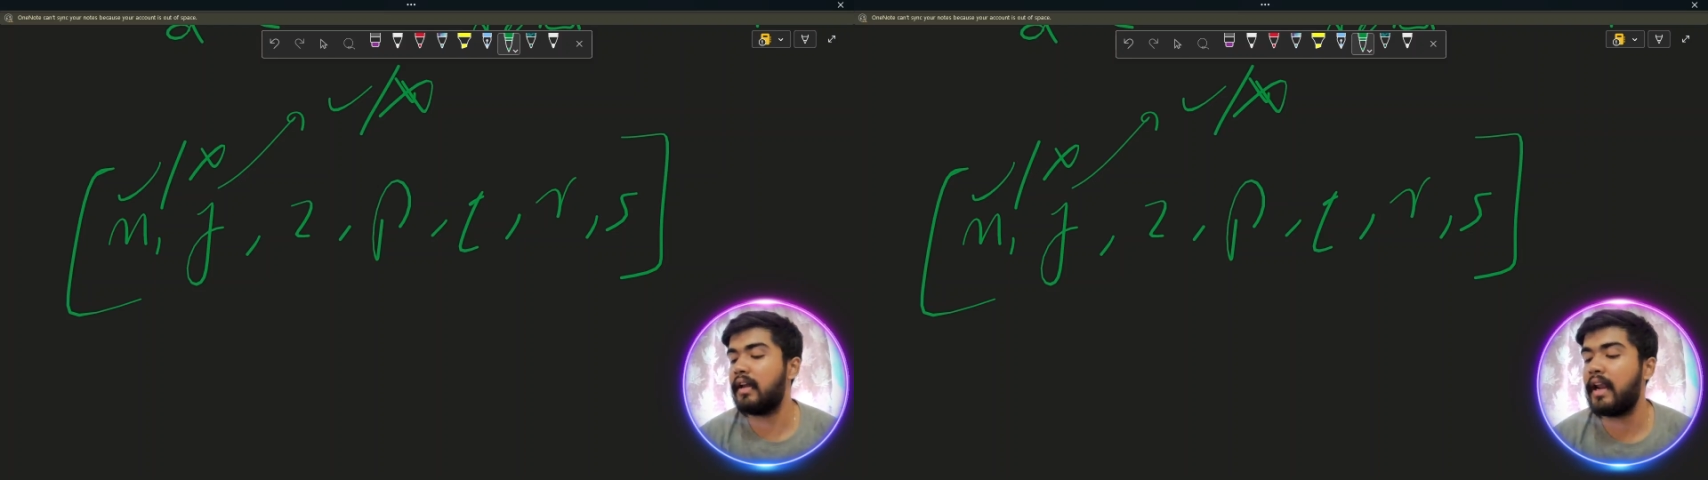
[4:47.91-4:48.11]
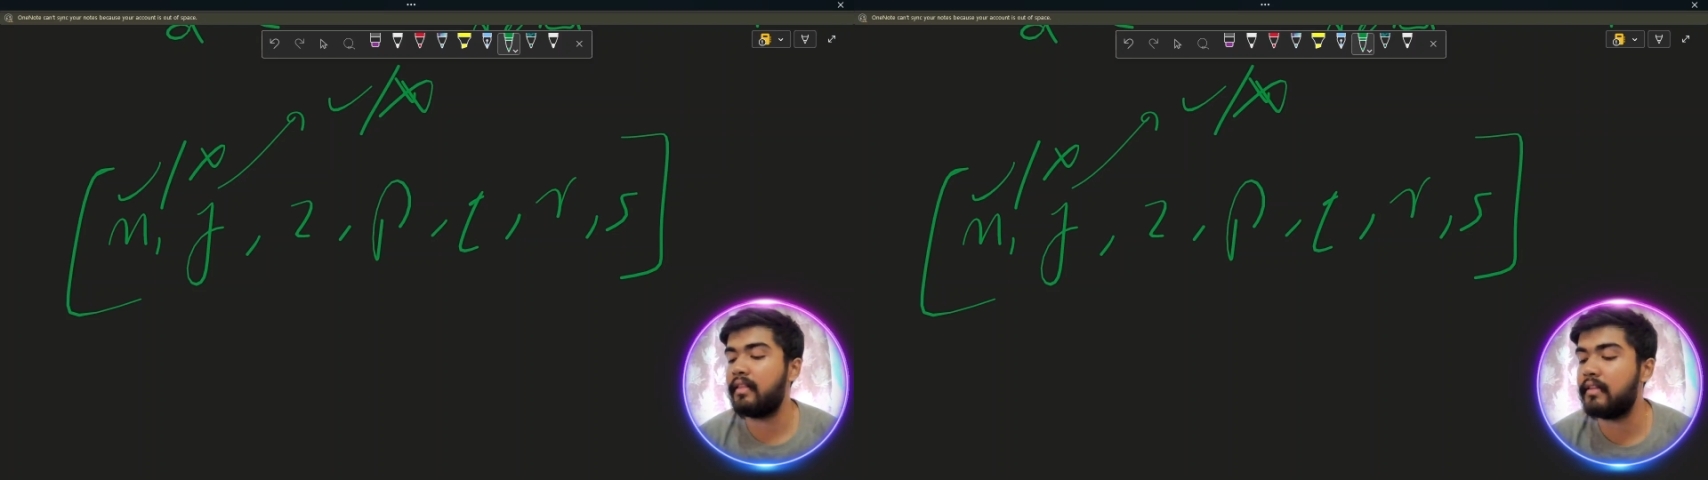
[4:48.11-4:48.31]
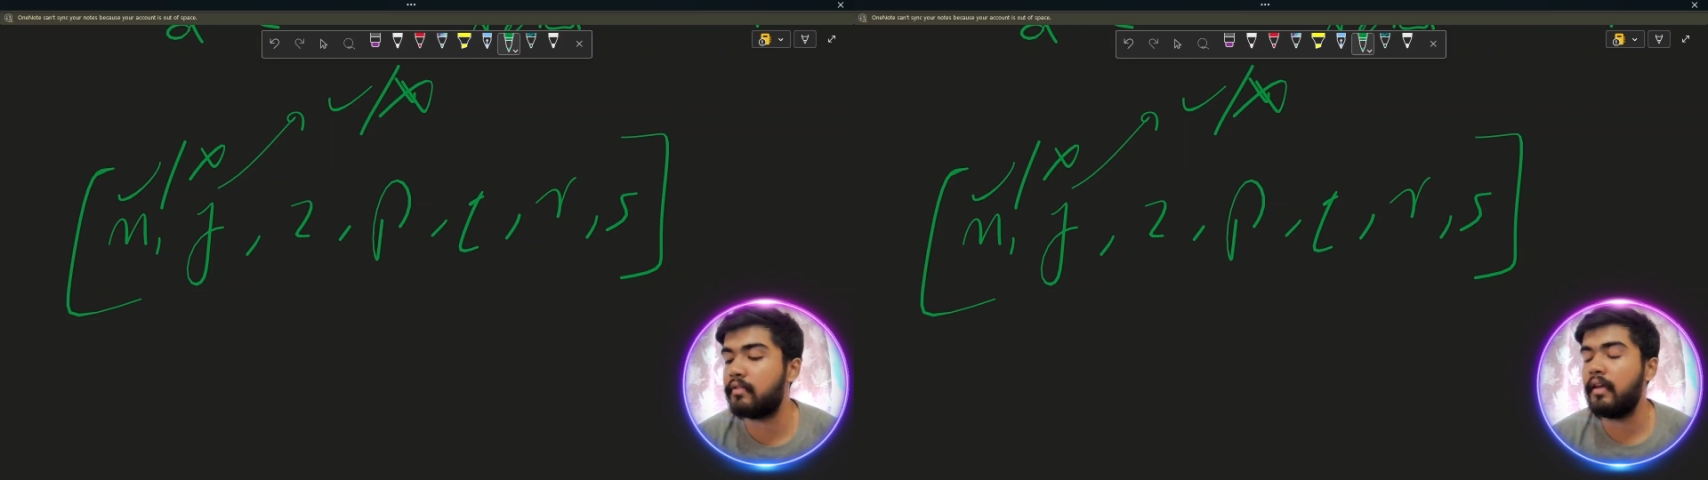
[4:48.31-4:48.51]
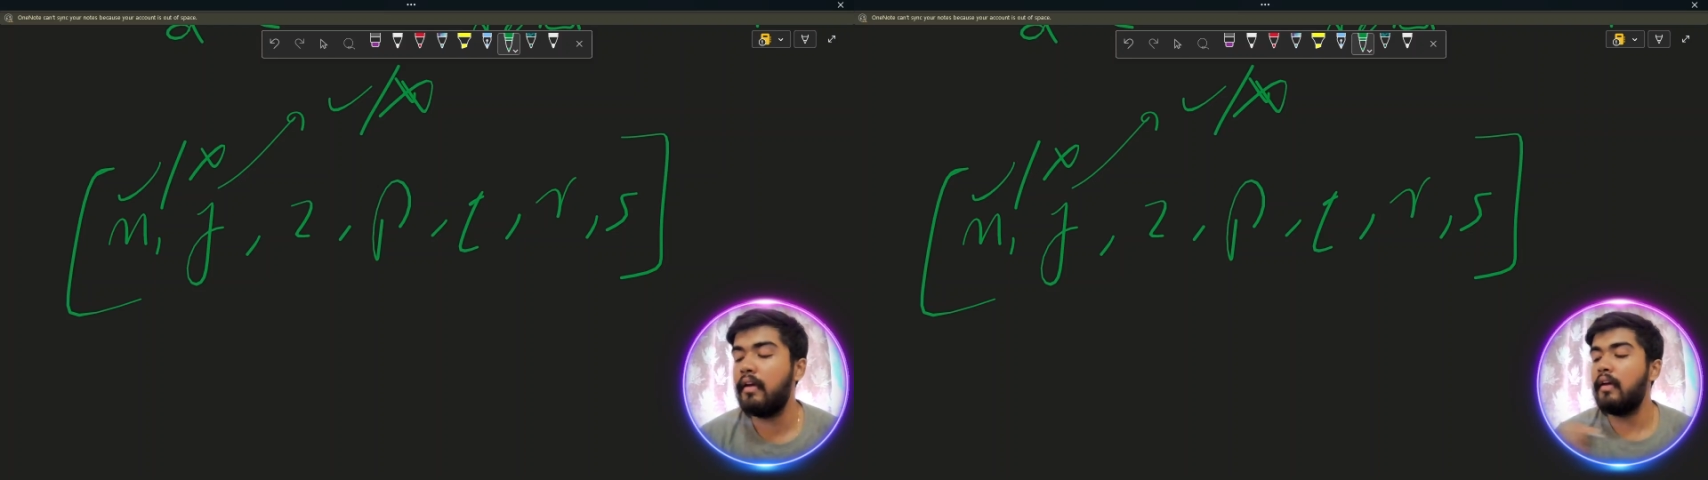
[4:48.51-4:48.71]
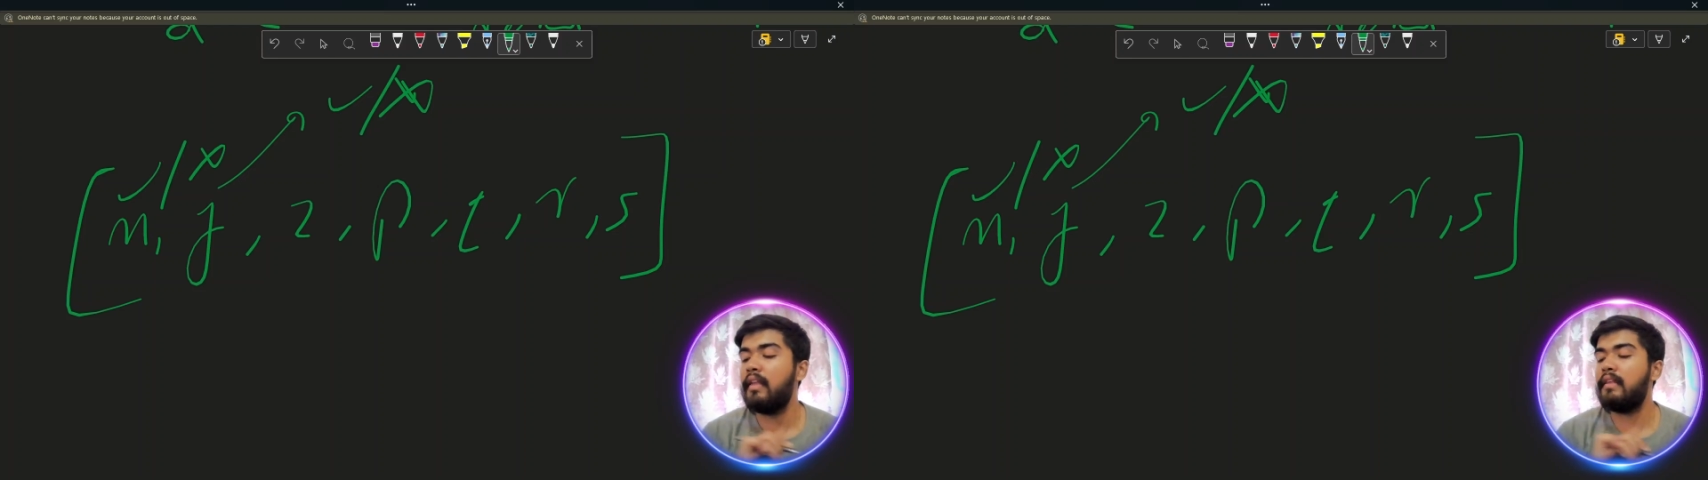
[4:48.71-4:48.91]
Like this way
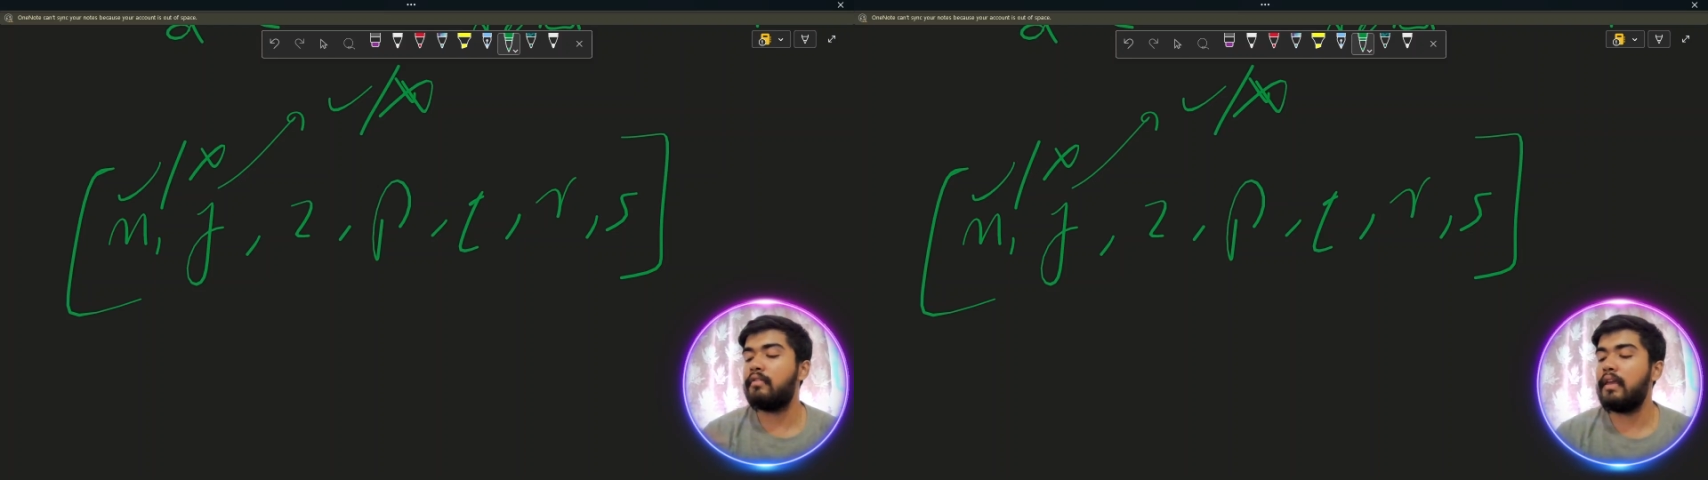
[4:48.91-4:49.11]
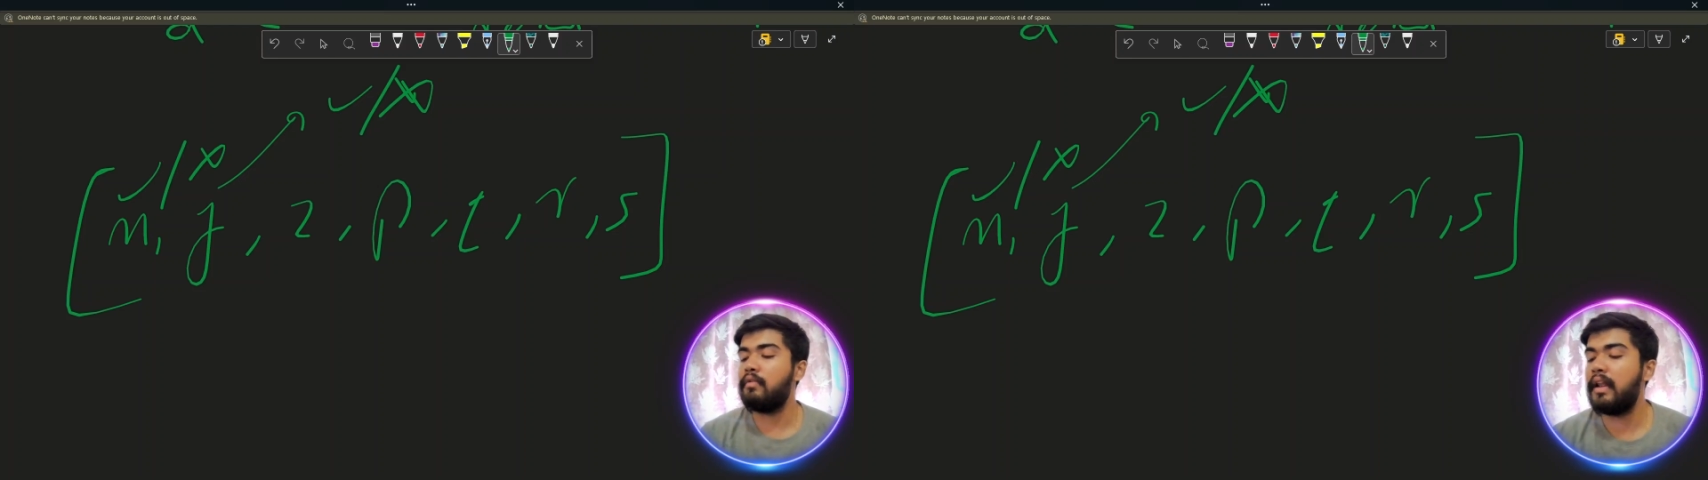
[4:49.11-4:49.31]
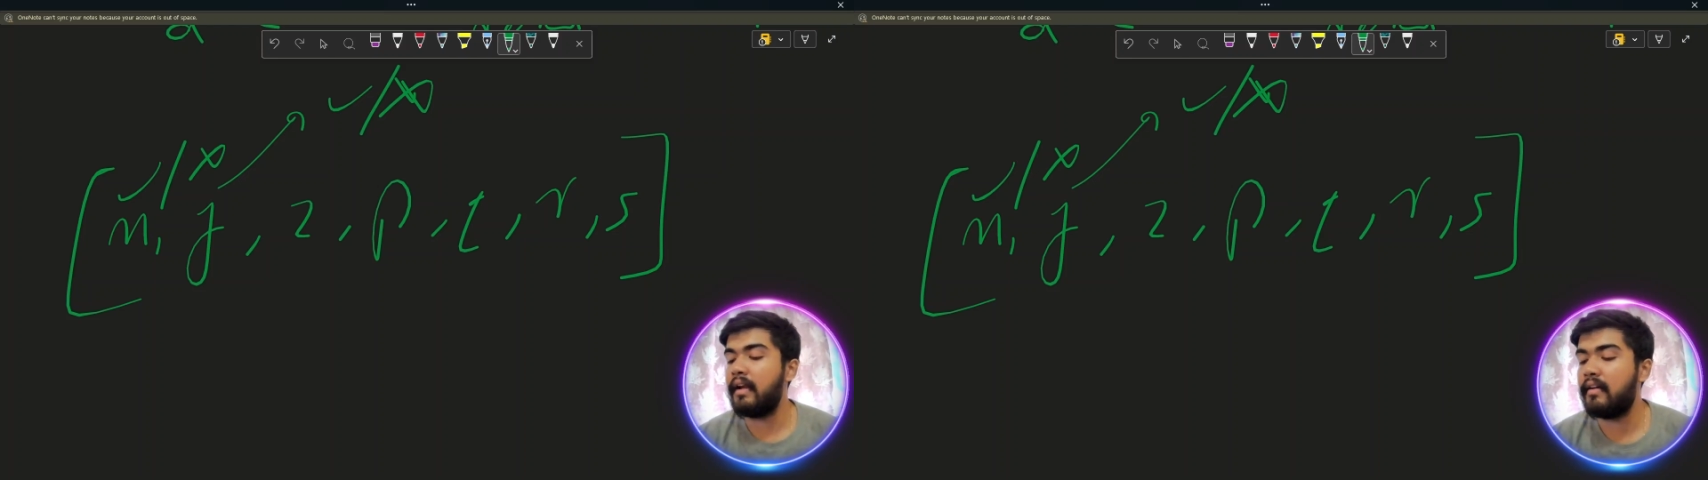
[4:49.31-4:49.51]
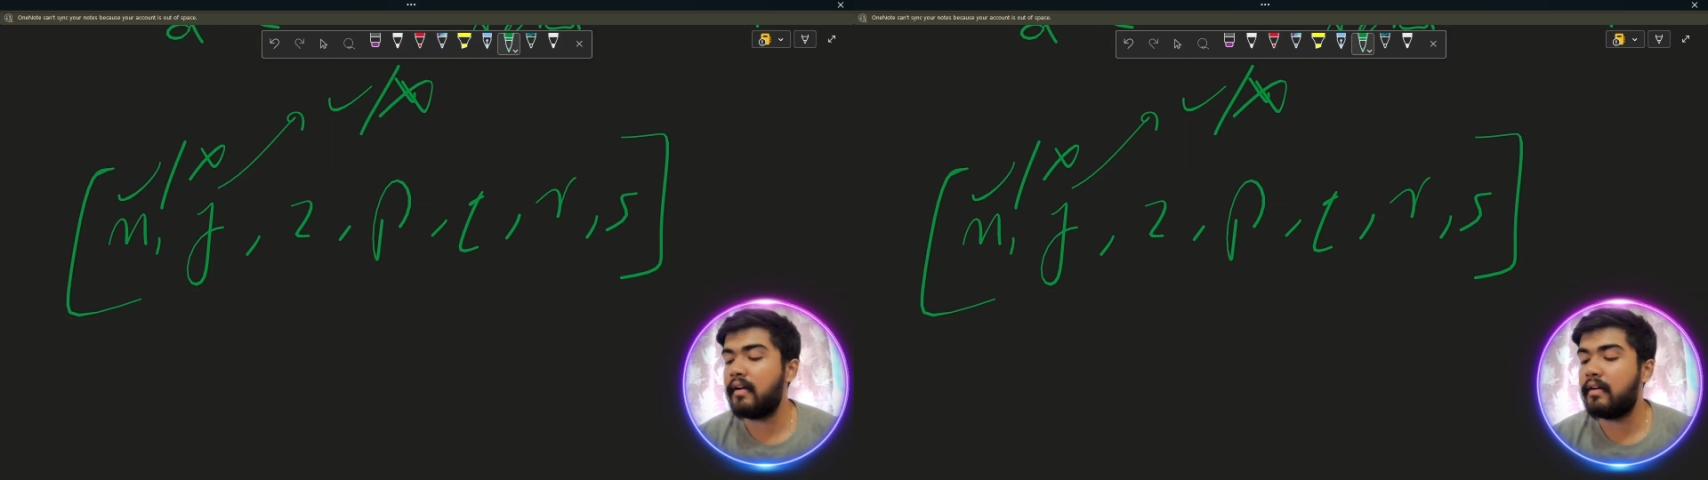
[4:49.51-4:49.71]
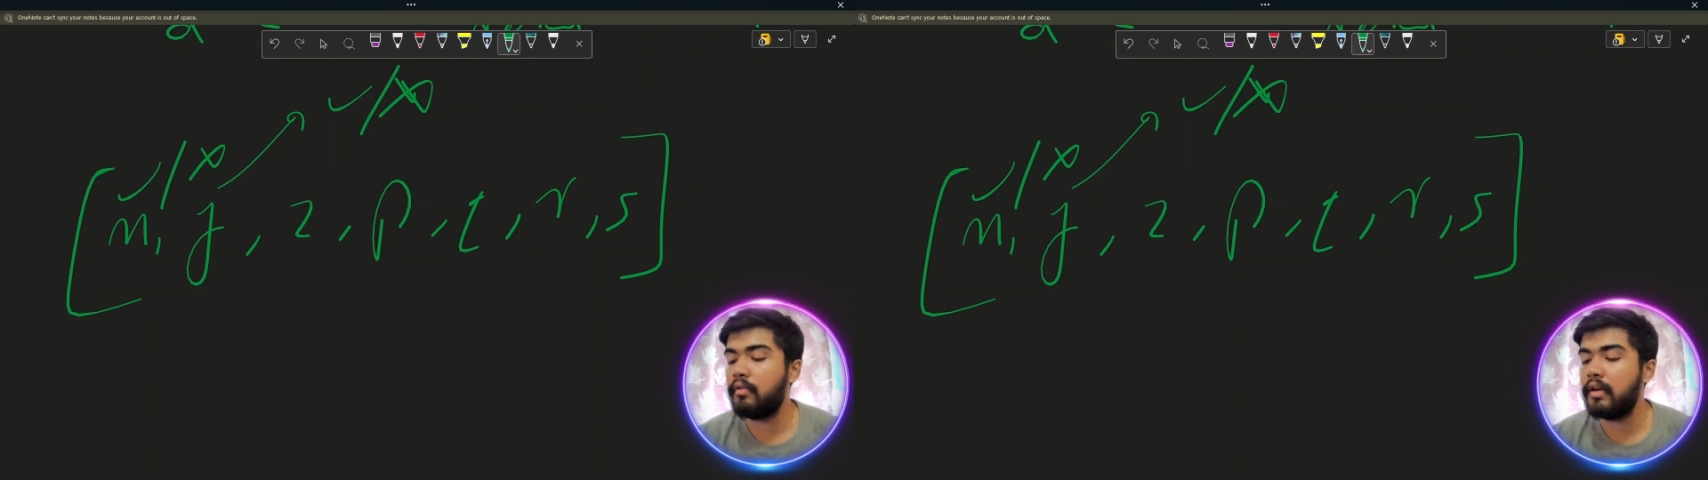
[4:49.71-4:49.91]
you will
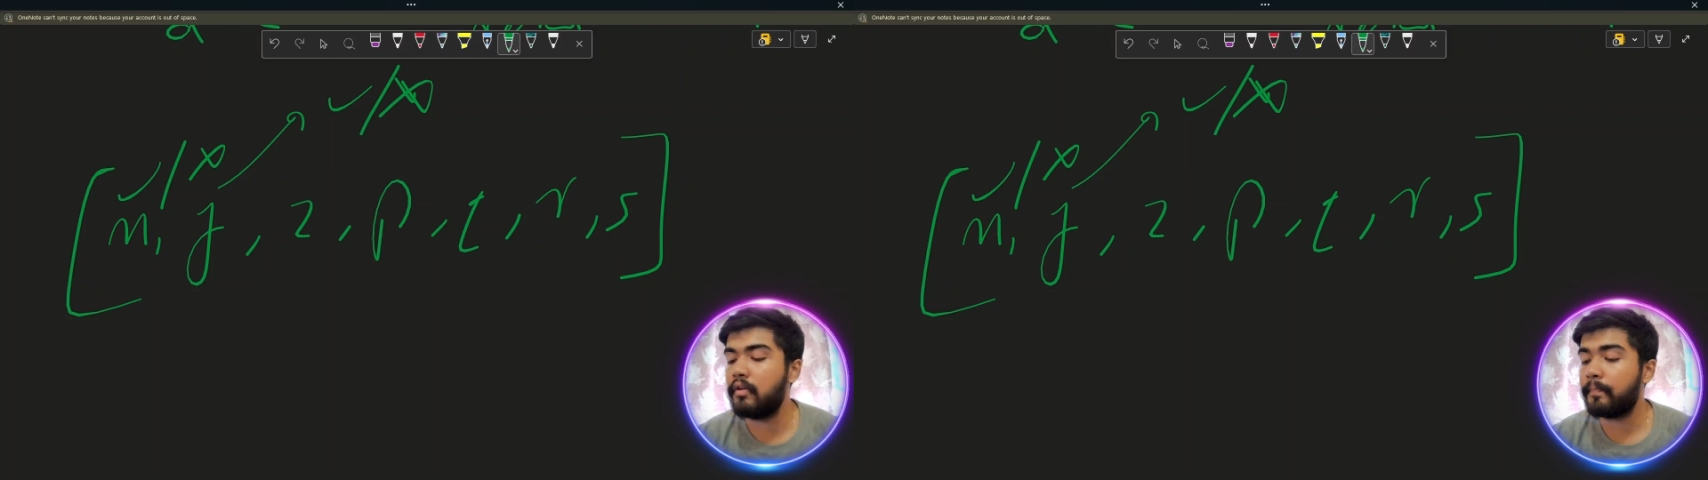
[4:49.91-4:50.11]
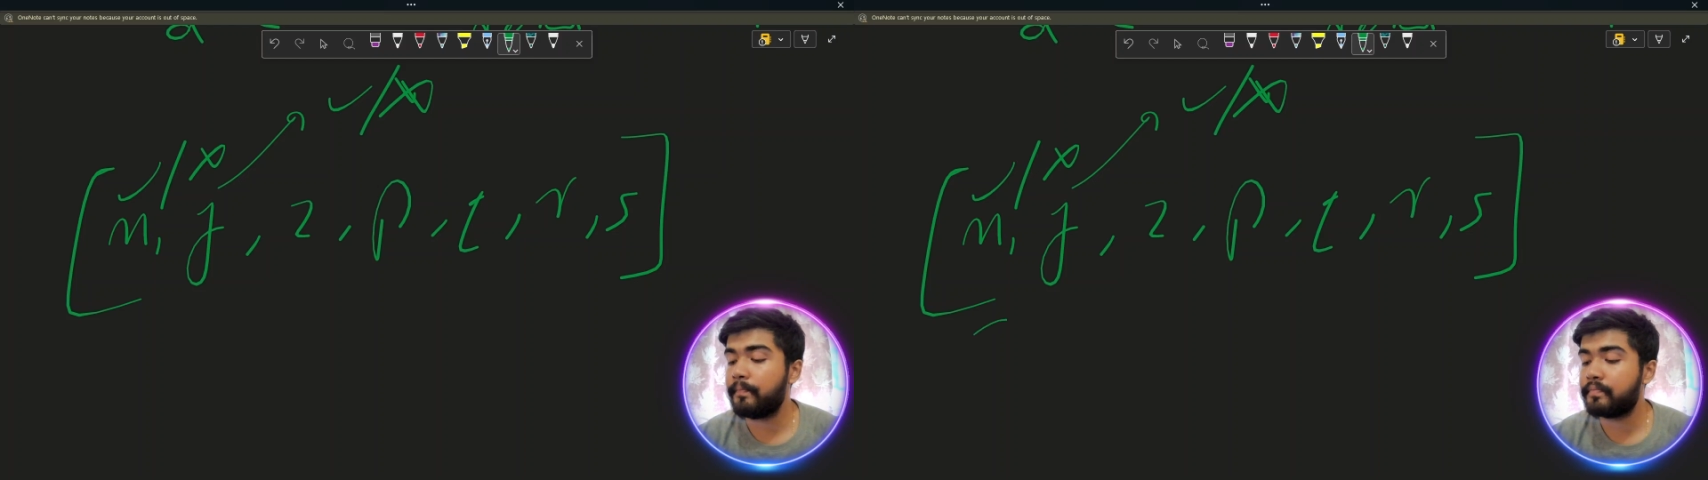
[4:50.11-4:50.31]
iterate to your